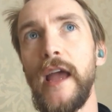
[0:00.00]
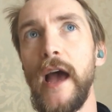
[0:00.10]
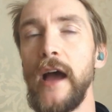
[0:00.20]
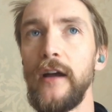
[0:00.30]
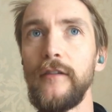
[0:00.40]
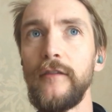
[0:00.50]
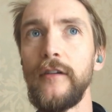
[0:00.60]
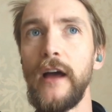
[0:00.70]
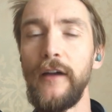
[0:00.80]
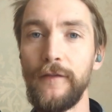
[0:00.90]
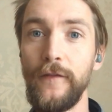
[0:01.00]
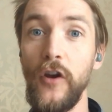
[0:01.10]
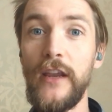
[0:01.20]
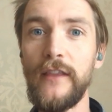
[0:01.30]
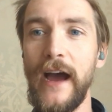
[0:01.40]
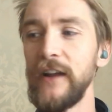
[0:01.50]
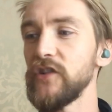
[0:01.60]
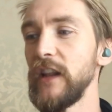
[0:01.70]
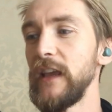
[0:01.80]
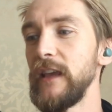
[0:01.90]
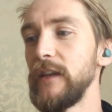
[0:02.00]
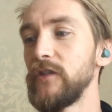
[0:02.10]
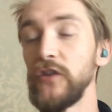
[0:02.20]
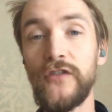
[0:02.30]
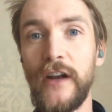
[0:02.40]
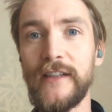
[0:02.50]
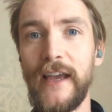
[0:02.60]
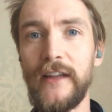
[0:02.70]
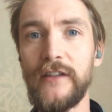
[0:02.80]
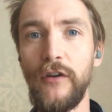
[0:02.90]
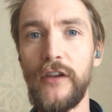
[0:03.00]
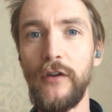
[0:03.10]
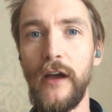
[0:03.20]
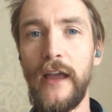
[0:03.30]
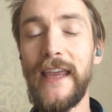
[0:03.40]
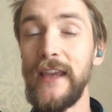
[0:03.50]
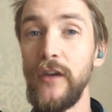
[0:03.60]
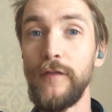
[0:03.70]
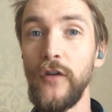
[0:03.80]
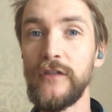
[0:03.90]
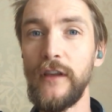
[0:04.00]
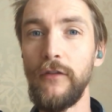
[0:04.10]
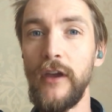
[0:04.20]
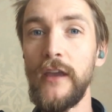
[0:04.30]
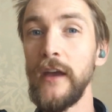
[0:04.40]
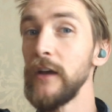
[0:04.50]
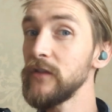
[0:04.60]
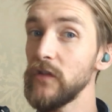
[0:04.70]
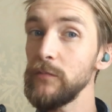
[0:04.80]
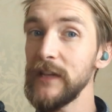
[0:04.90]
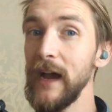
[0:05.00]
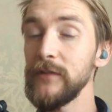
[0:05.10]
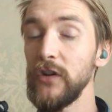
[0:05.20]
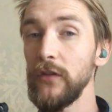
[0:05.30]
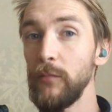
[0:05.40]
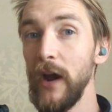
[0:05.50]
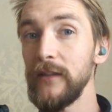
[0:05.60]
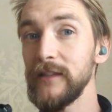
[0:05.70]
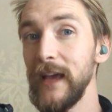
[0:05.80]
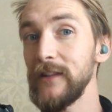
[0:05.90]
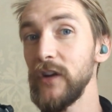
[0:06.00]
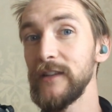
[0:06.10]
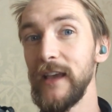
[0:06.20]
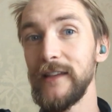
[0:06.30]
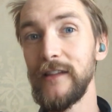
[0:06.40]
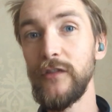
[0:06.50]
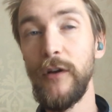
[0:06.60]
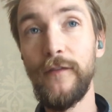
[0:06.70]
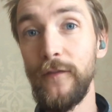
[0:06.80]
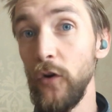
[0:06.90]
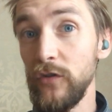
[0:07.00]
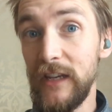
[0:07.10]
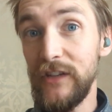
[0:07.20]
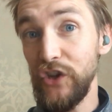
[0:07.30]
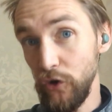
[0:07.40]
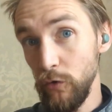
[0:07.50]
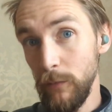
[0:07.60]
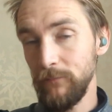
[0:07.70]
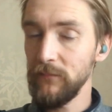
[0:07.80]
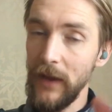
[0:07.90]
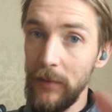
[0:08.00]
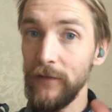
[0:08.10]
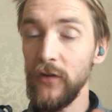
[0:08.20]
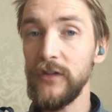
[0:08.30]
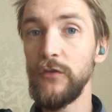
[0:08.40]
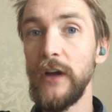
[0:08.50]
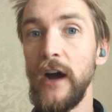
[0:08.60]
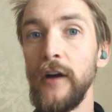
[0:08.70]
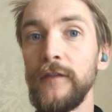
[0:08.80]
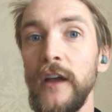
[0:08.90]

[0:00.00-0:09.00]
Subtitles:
At Freet, that actually does translate into a EU 43. Sometimes in other brands, that translates into a 42, maybe a 42 and a half.